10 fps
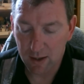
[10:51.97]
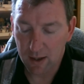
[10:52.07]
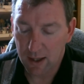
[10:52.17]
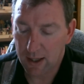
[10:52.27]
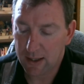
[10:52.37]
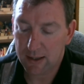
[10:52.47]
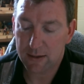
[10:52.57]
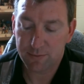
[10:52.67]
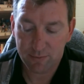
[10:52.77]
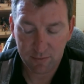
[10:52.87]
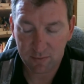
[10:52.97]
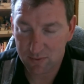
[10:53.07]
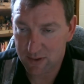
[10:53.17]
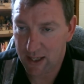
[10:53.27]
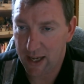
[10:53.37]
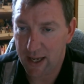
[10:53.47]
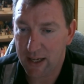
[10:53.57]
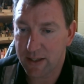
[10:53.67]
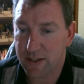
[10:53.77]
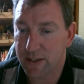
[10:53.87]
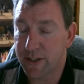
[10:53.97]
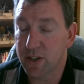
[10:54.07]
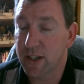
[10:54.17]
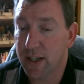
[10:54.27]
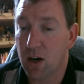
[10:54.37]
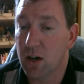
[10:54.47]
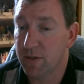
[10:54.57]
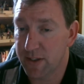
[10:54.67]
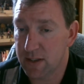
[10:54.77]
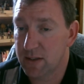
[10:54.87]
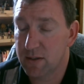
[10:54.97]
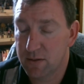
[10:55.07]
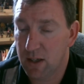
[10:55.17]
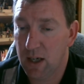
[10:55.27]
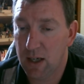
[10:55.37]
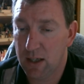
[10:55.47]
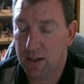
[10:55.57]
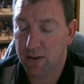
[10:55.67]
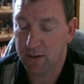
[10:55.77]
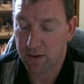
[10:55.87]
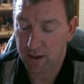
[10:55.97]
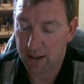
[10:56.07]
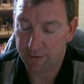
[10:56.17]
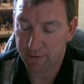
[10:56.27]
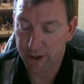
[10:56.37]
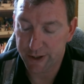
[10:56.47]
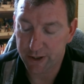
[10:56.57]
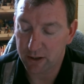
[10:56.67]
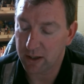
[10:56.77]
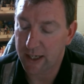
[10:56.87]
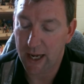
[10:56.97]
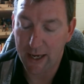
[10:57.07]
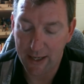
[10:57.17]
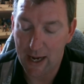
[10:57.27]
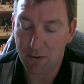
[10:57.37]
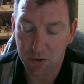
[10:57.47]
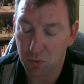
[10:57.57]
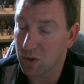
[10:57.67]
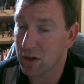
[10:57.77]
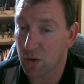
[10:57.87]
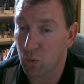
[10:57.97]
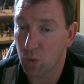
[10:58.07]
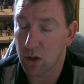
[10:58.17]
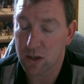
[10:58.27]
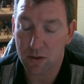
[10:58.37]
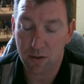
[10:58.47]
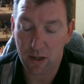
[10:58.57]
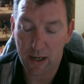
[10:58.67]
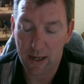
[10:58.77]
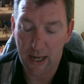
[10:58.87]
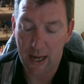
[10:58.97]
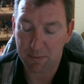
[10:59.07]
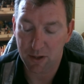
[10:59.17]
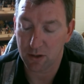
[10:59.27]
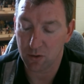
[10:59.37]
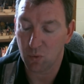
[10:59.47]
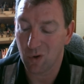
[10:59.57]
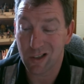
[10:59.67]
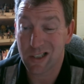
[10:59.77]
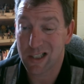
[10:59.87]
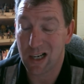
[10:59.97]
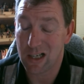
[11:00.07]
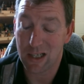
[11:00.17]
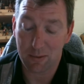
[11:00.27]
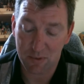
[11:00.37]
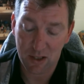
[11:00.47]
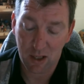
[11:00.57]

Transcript: Uh, and during harvest for sugarcane, that was one of the absolute worst times.